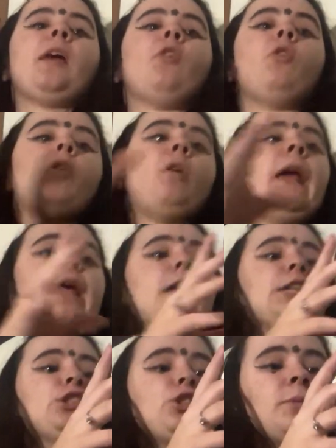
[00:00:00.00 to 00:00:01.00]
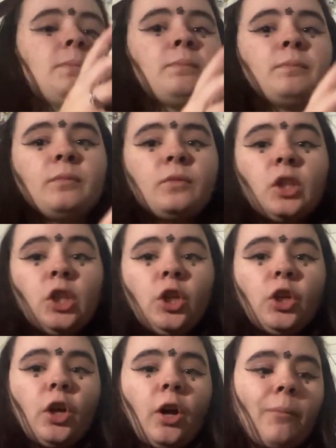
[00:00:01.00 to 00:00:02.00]
and all and
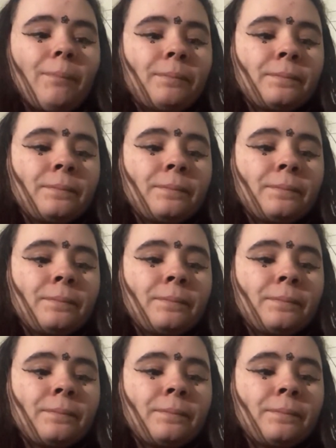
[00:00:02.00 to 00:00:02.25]
you know